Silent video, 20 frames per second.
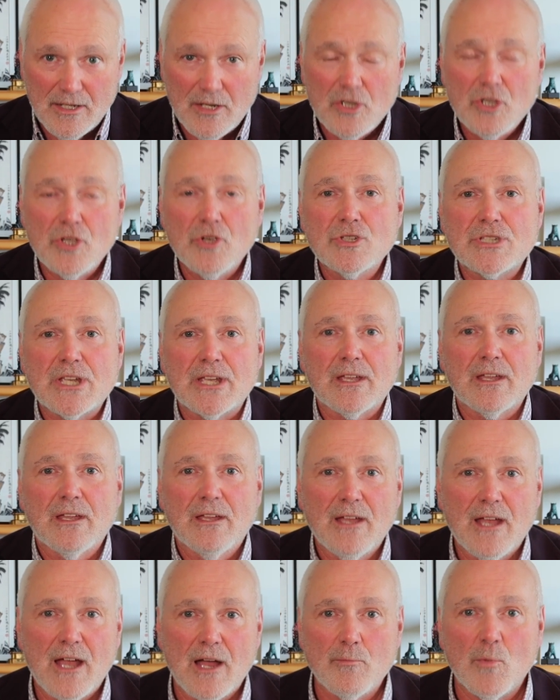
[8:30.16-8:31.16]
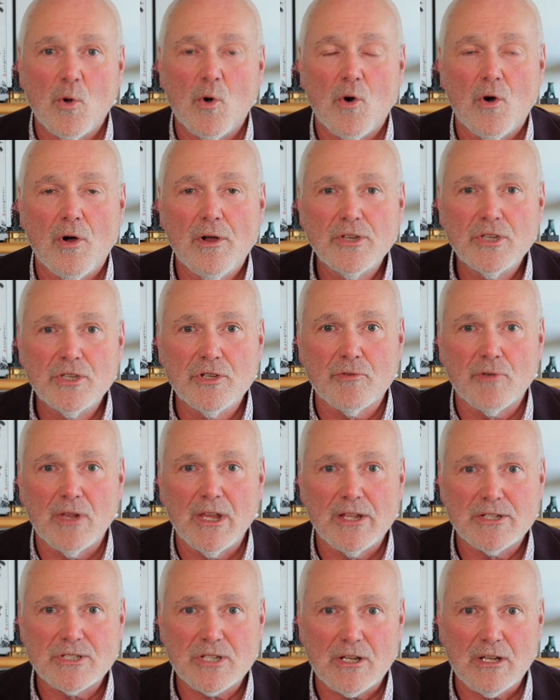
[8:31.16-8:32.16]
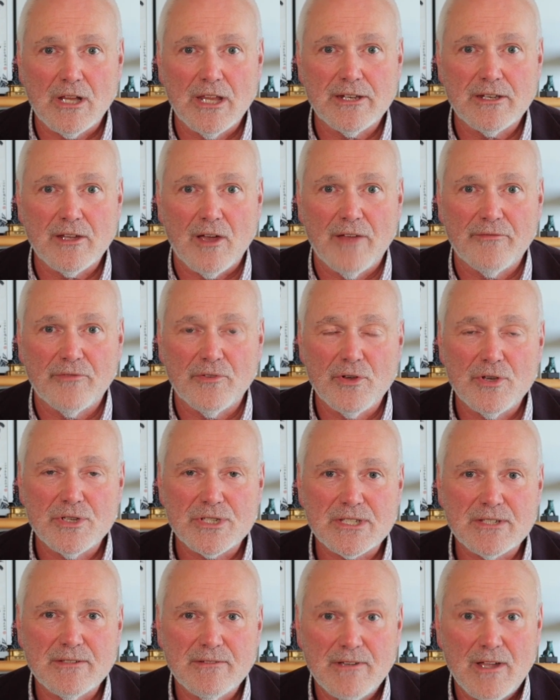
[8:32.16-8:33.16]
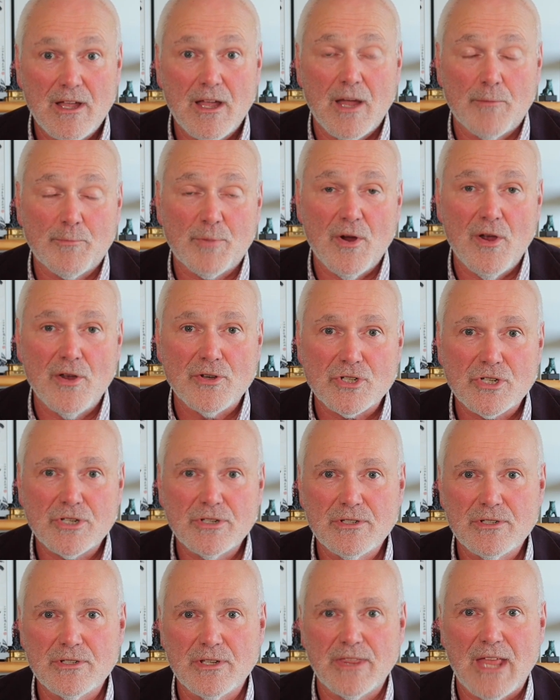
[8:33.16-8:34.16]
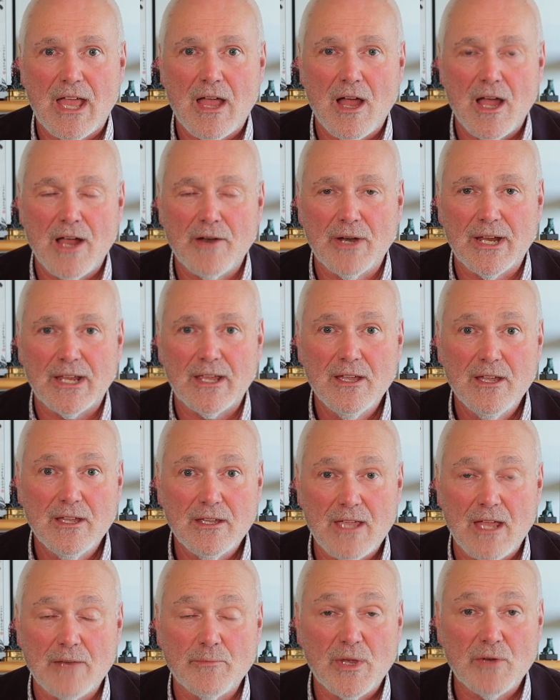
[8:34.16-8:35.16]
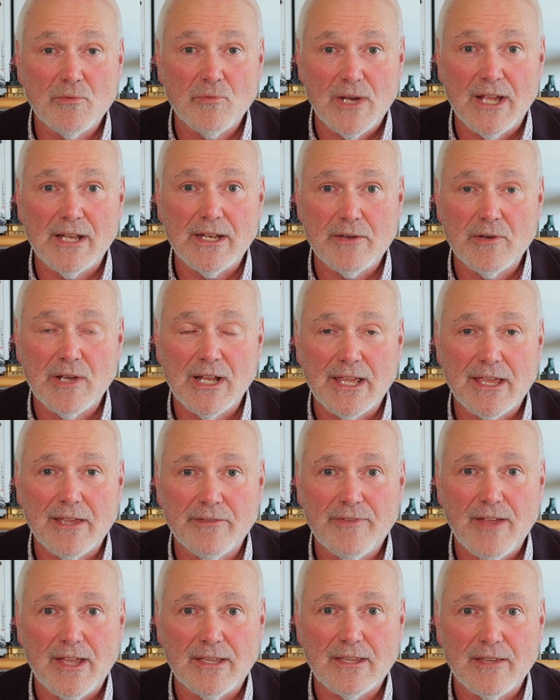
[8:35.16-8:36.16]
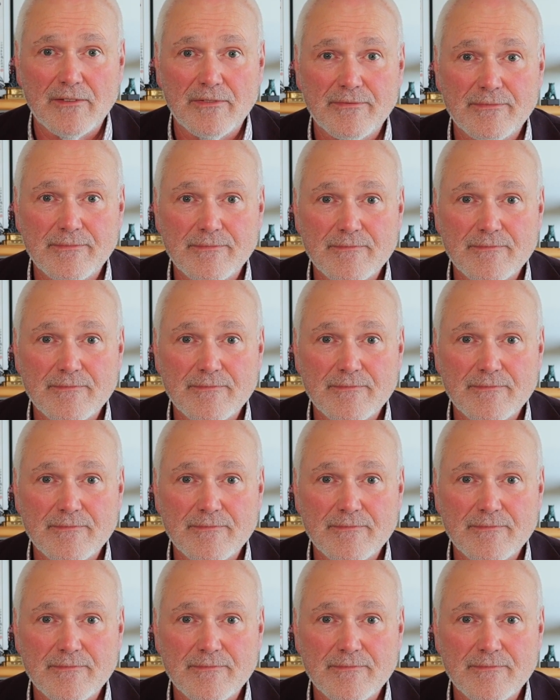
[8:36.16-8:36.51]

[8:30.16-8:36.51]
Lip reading: using a more neurologically diverse approach to the hiring can be really, really effective.